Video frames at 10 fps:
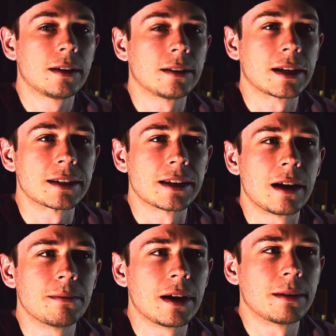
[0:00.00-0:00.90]
like I said,
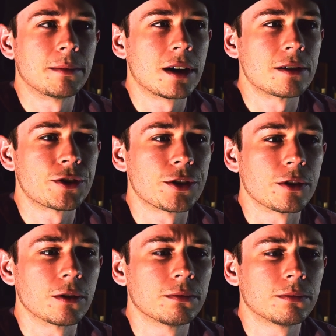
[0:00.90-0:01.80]
I'm, I'm not
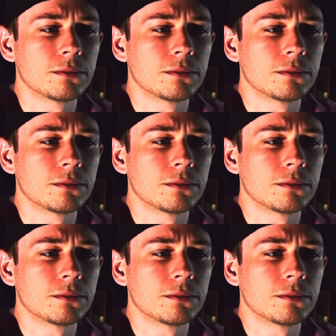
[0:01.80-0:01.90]
sure